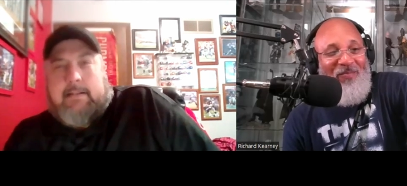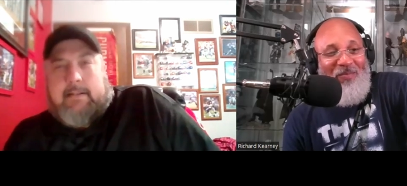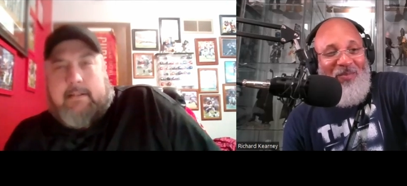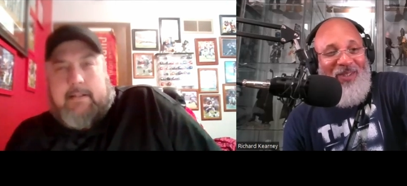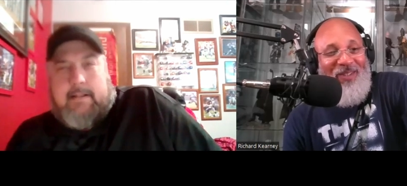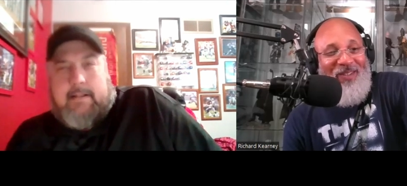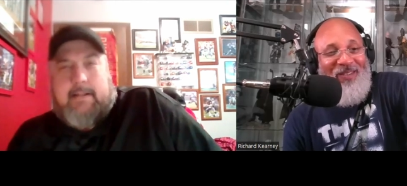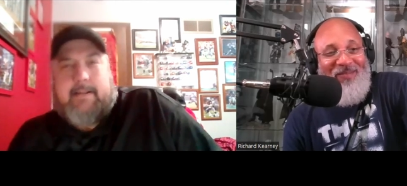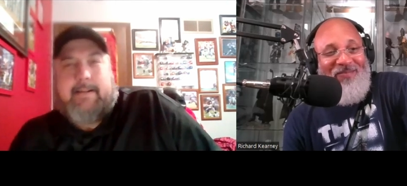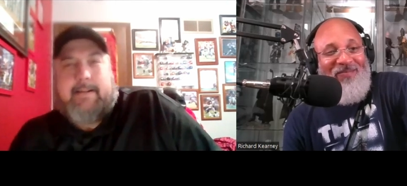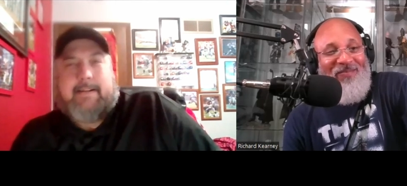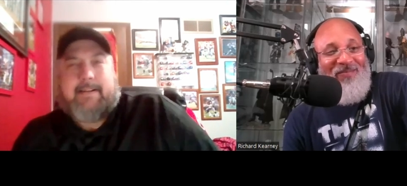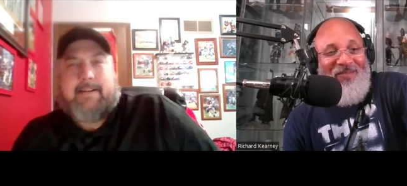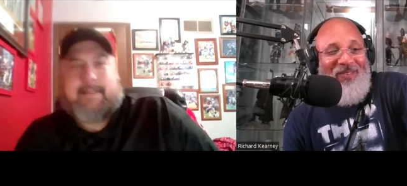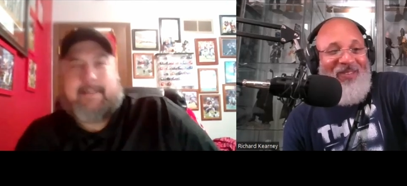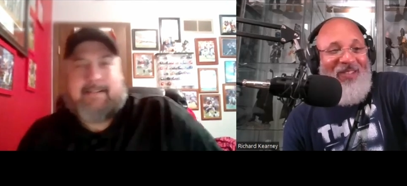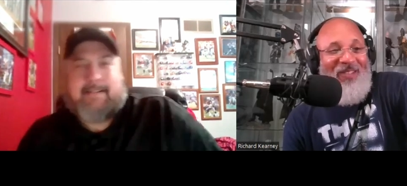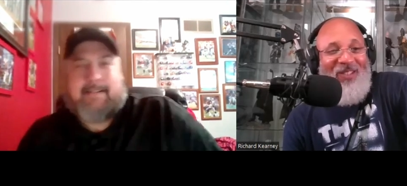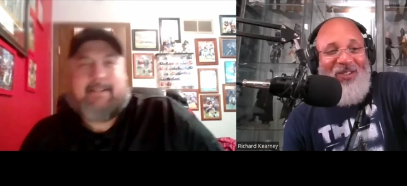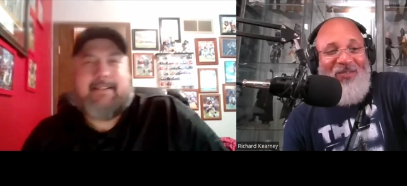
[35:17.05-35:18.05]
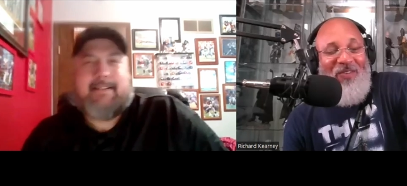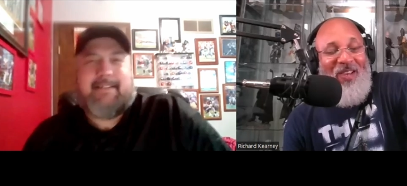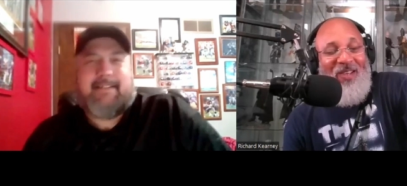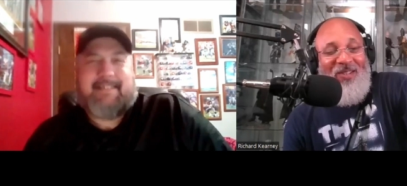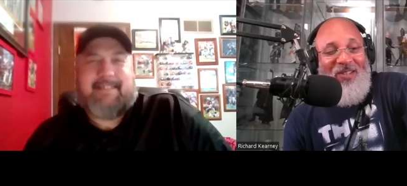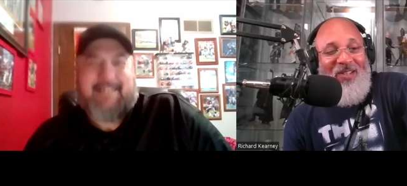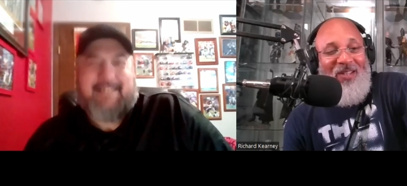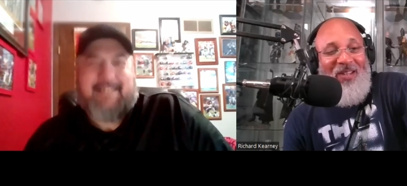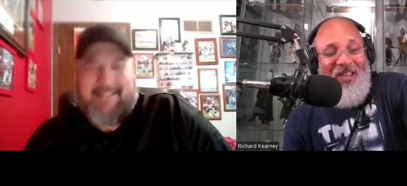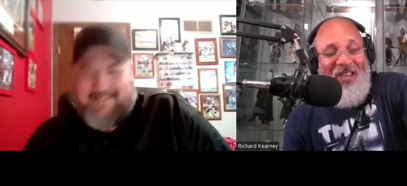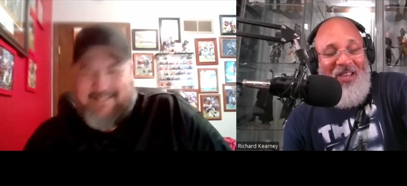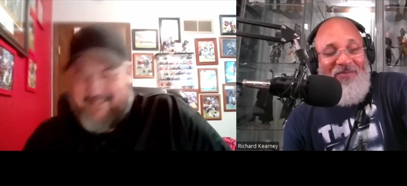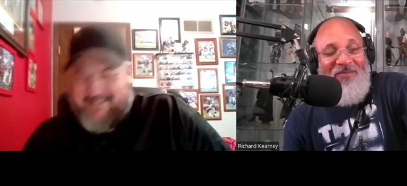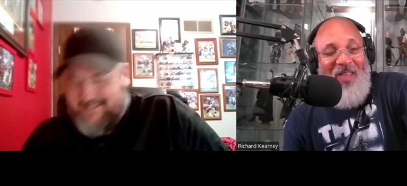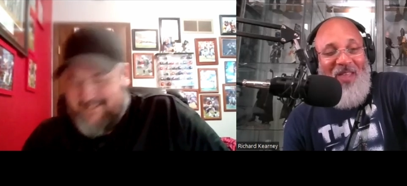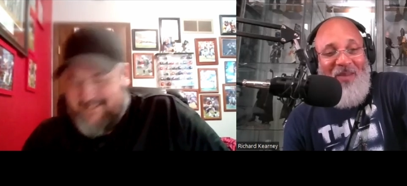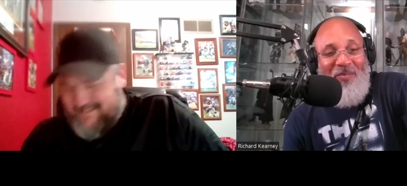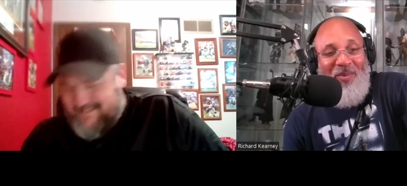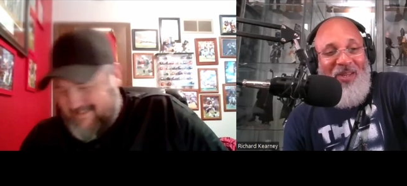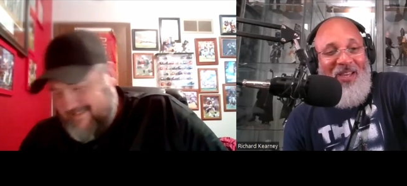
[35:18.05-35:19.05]
Speaker 1: But let's face it, if
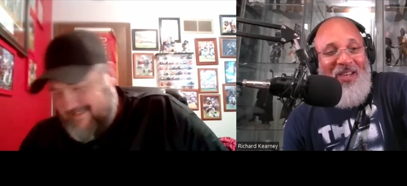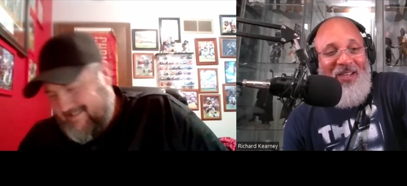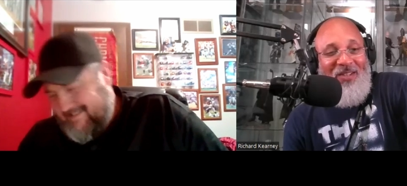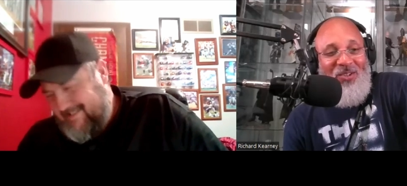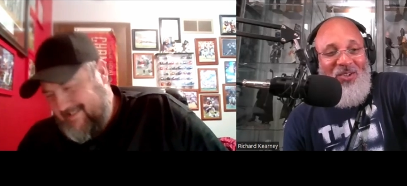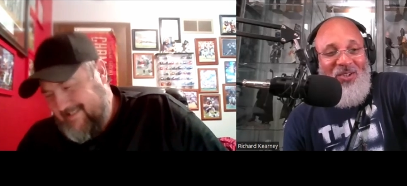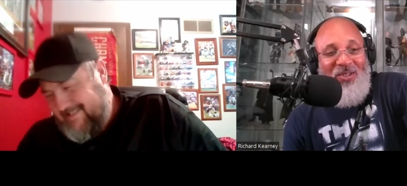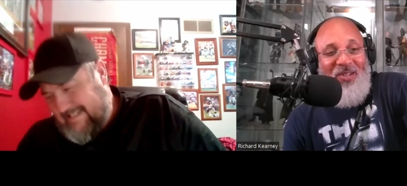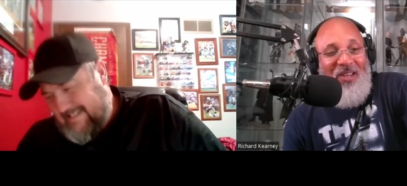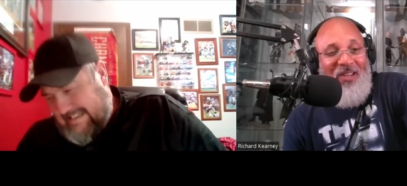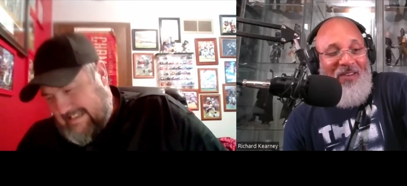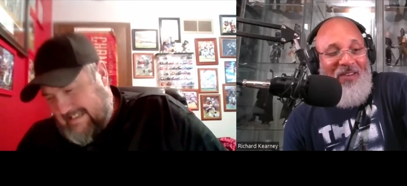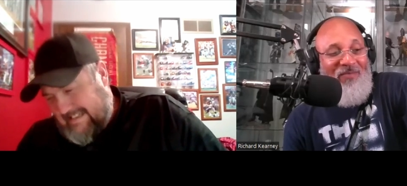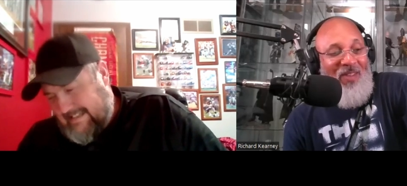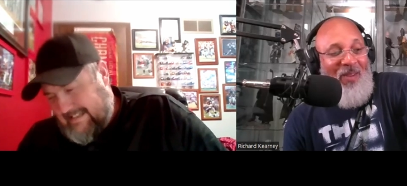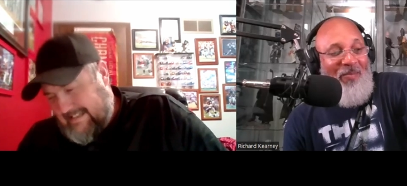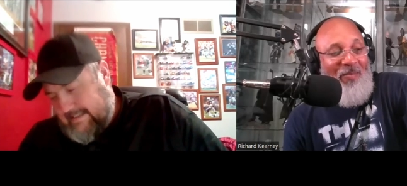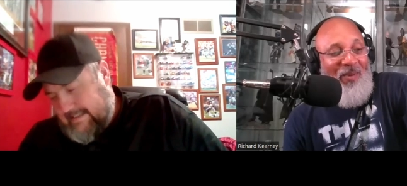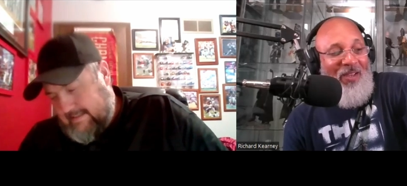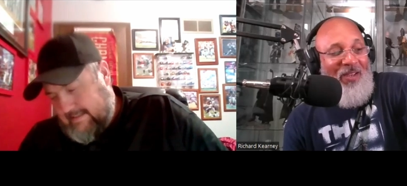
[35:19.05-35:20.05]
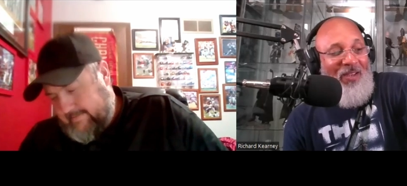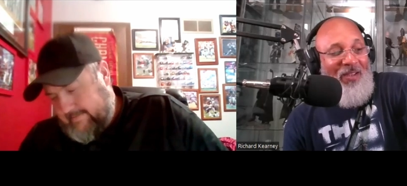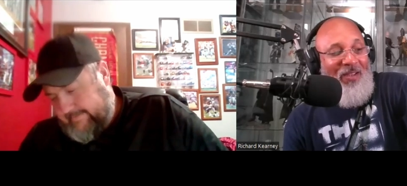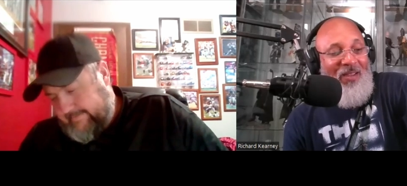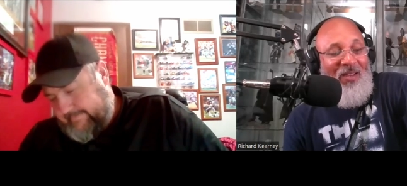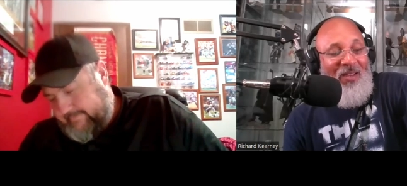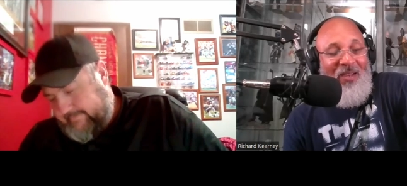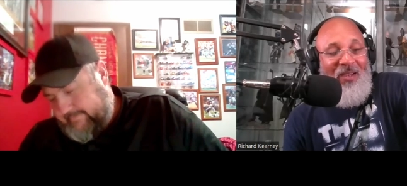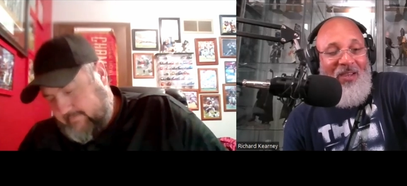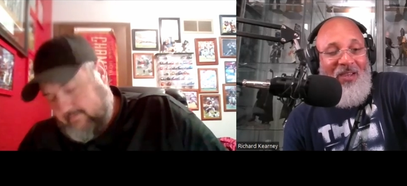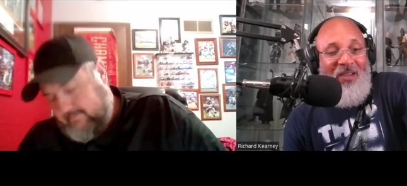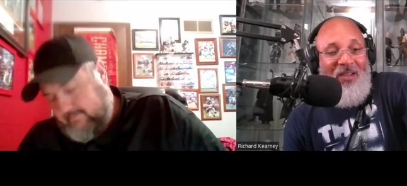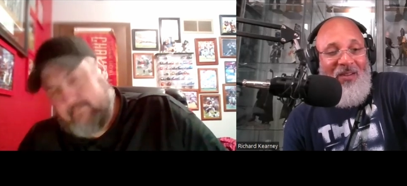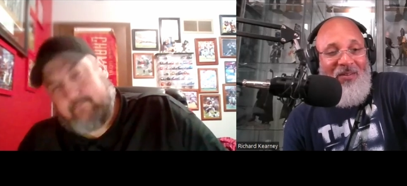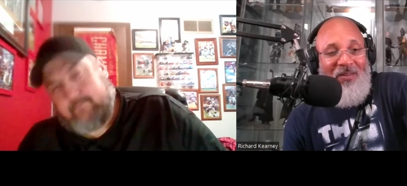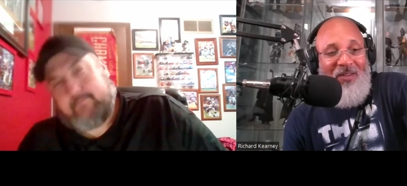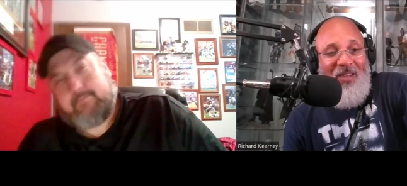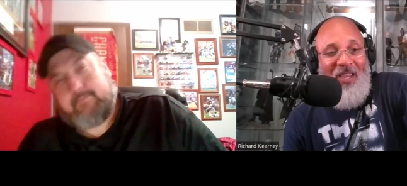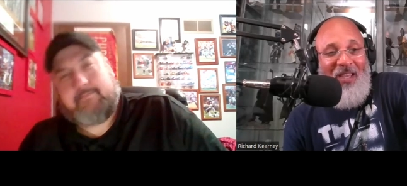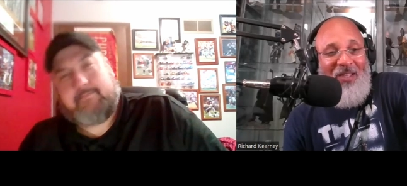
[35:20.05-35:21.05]
they played just like if they played
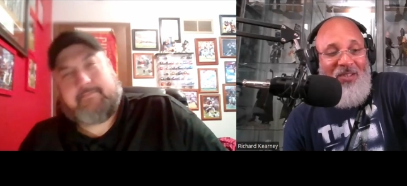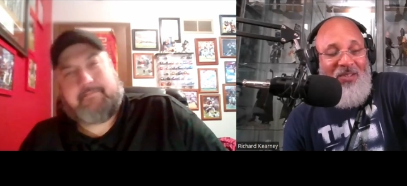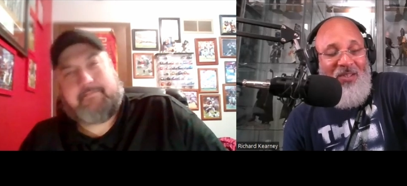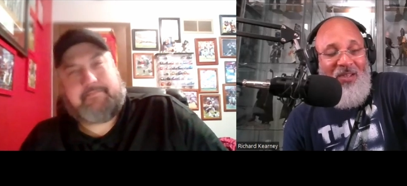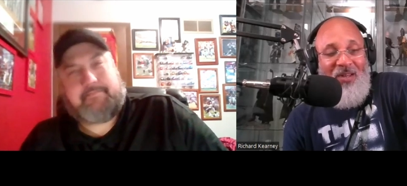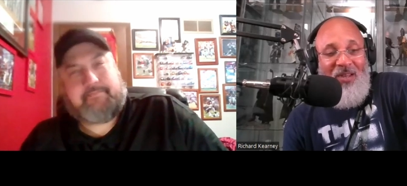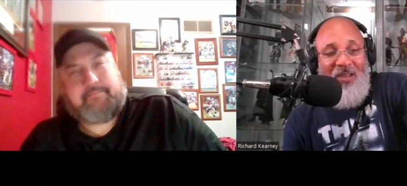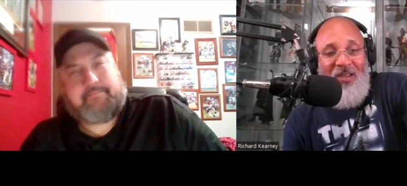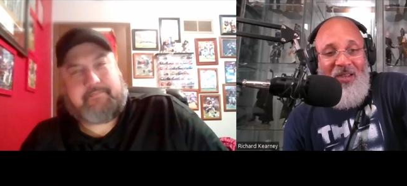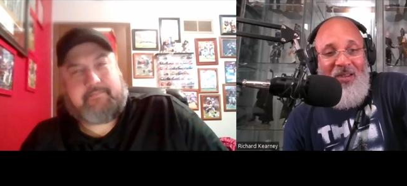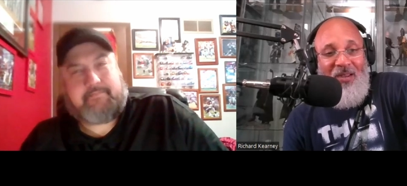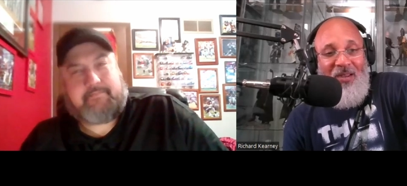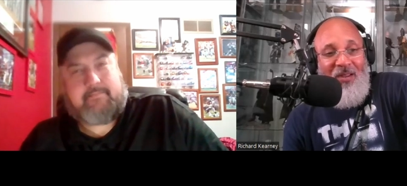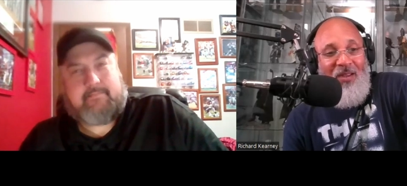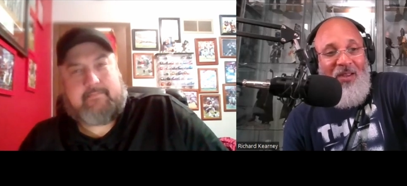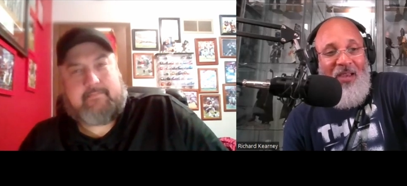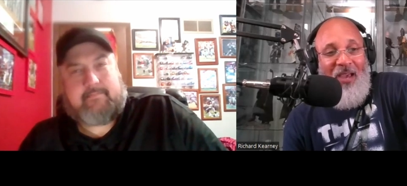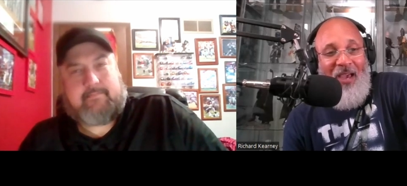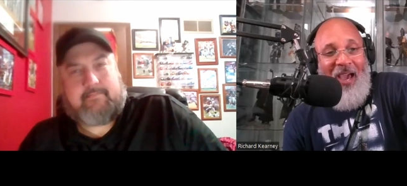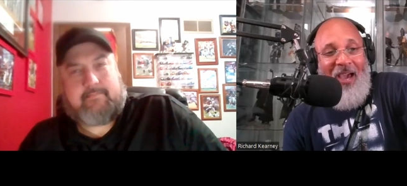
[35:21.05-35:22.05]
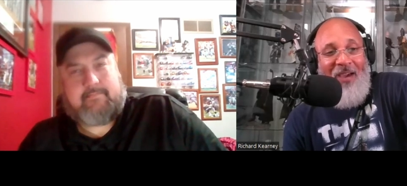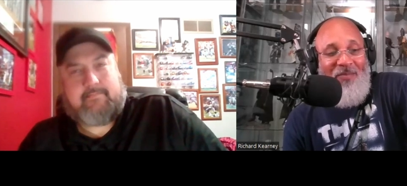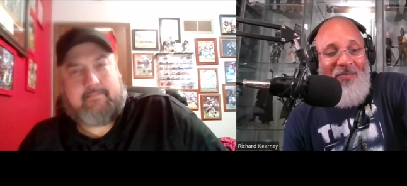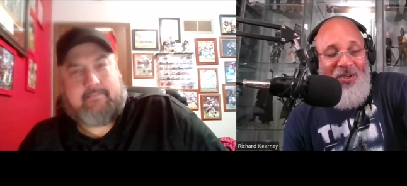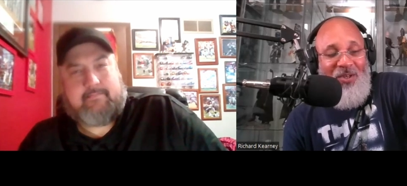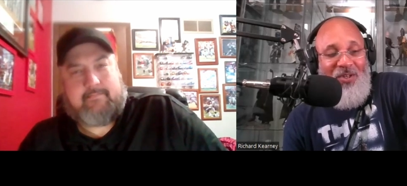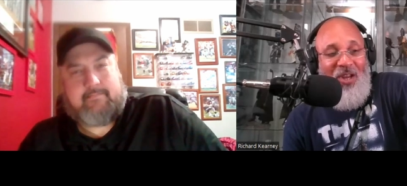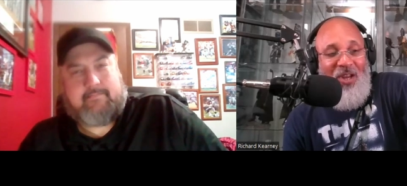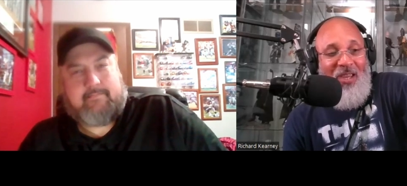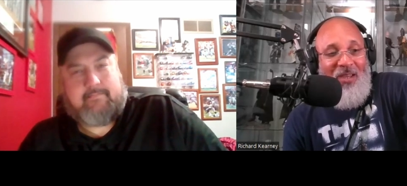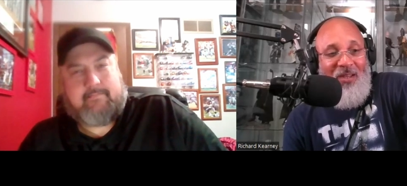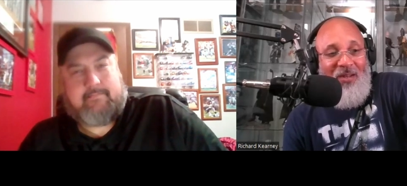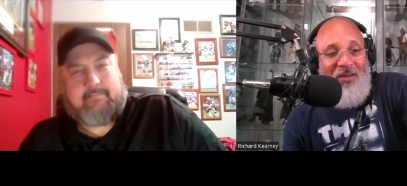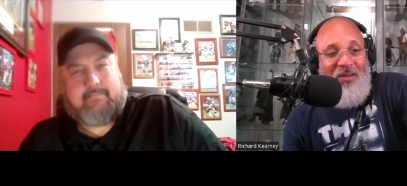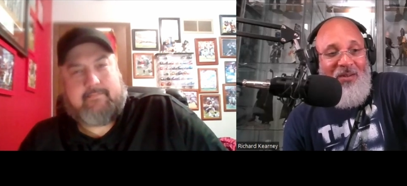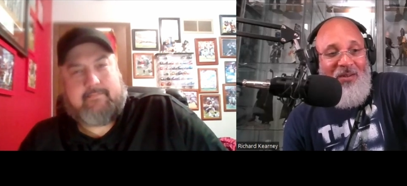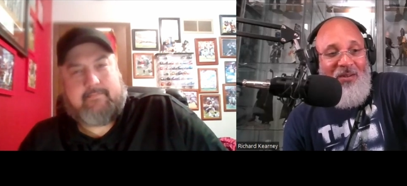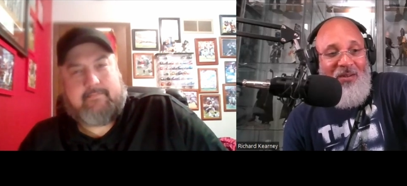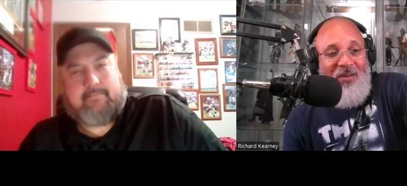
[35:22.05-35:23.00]
Kansas City, I'd be shaking.